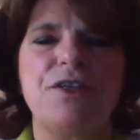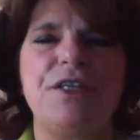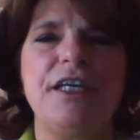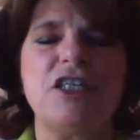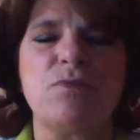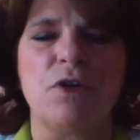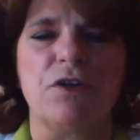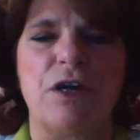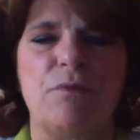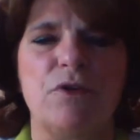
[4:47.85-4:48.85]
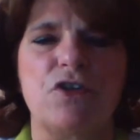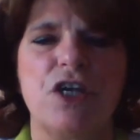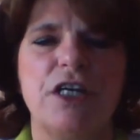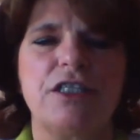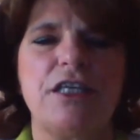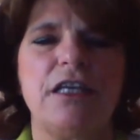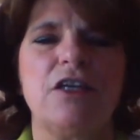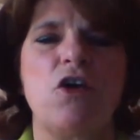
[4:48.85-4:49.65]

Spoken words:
dismal numbers, suddenly